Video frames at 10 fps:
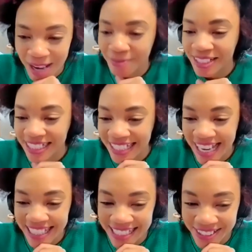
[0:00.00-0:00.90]
I'm really
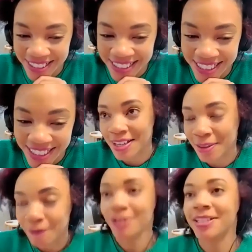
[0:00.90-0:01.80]
glad that you're here. The
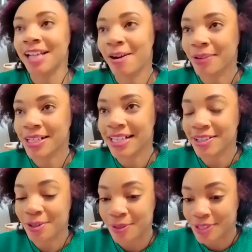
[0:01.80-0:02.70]
first thing I want to say
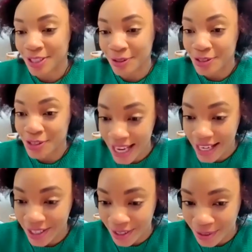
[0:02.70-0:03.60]
is almost a huge
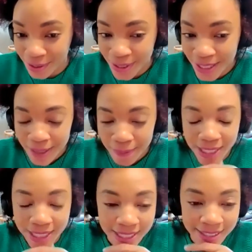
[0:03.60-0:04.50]
thank you
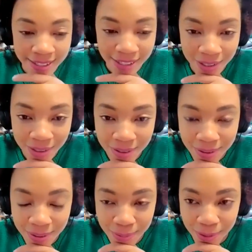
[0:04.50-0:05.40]
because
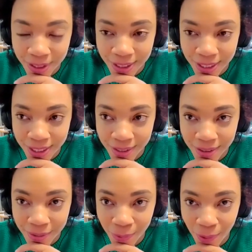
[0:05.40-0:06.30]
you were
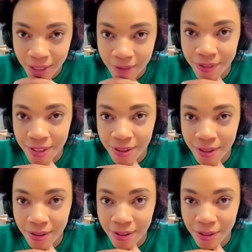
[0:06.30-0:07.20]
one of
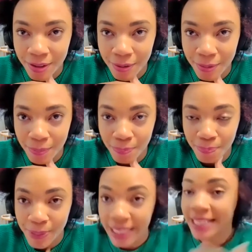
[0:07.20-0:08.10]
the the
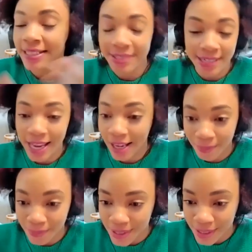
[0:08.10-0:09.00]
biggest
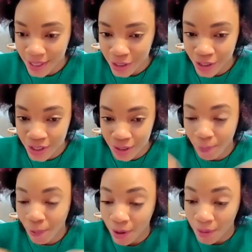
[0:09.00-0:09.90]
names to
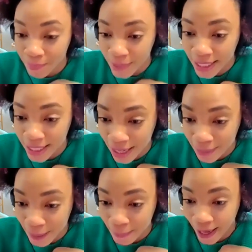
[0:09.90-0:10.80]
support me and
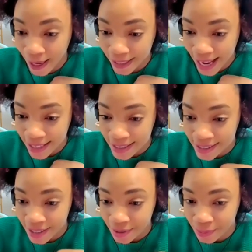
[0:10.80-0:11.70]
my podcast
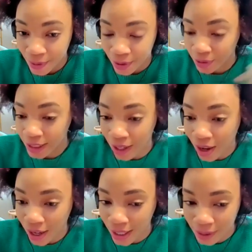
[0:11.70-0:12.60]
early
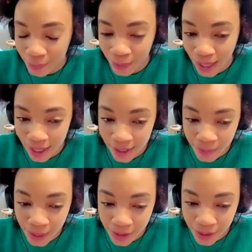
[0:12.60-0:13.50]
on when i
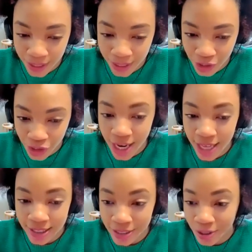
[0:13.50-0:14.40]
when i took like a
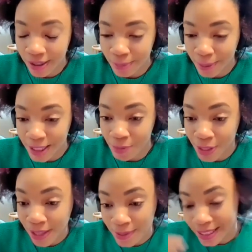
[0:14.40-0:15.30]
chance and talked about
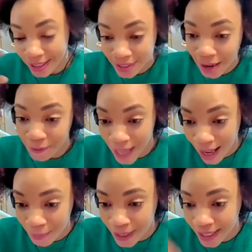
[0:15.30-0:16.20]
something that was like a tough
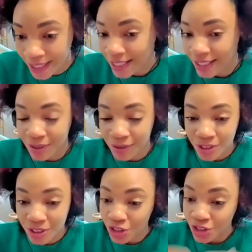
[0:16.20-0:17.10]
topic you
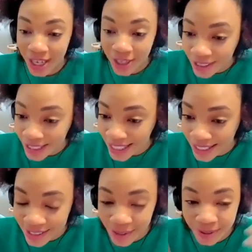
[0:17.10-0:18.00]
just shared
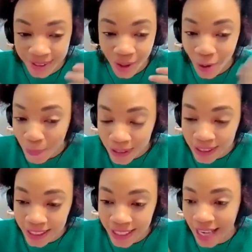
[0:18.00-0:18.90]
it so
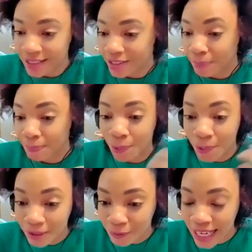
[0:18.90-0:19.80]
openly and
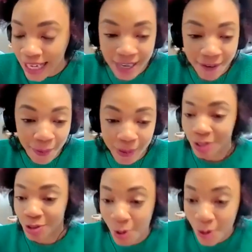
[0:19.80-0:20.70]
supportively and even when the
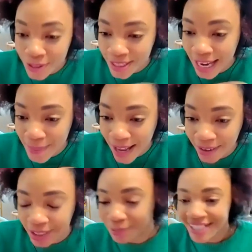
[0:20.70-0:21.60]
trolls came
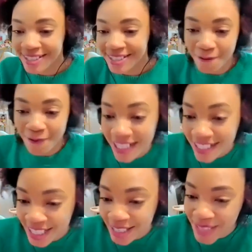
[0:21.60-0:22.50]
out you were defending